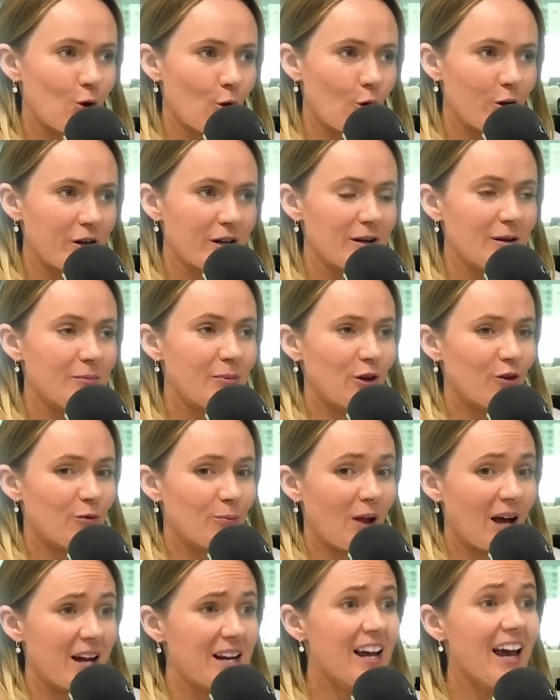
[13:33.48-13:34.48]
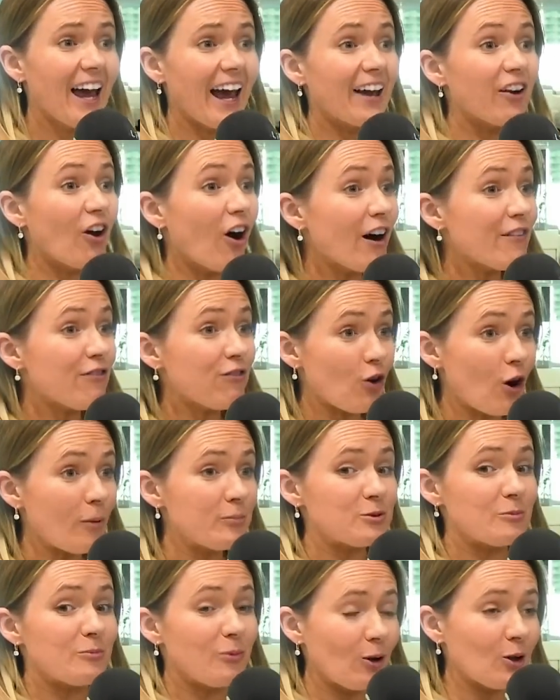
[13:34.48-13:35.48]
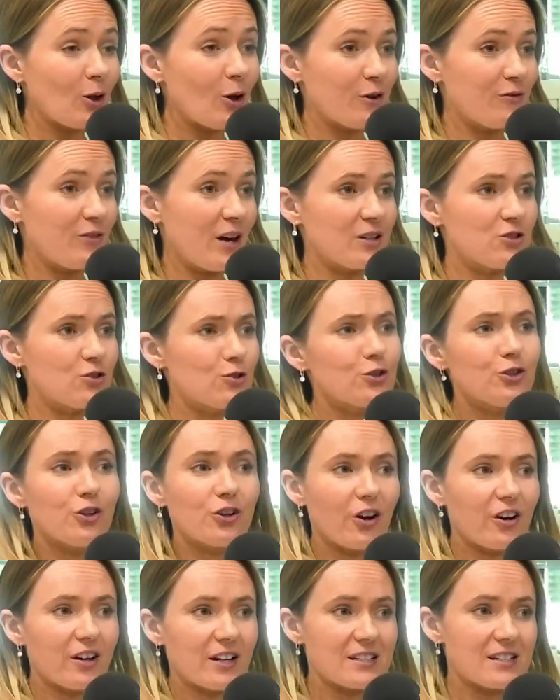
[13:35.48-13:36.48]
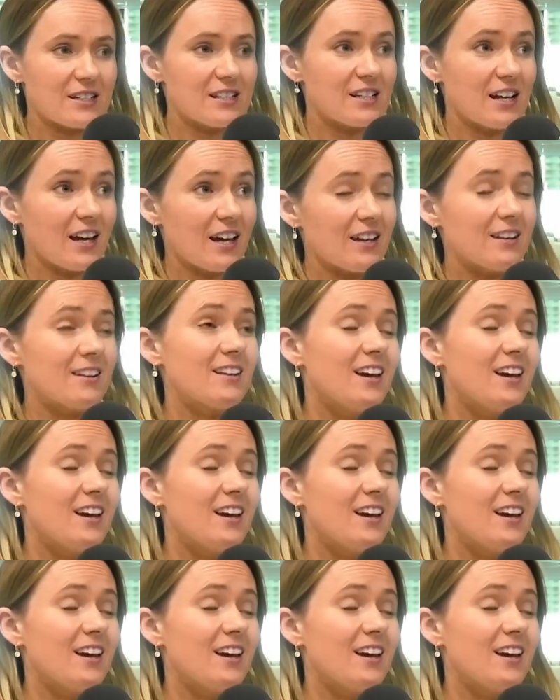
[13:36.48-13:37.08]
Gordy, but you've played. And I've copped a lot of that too. You don't understand.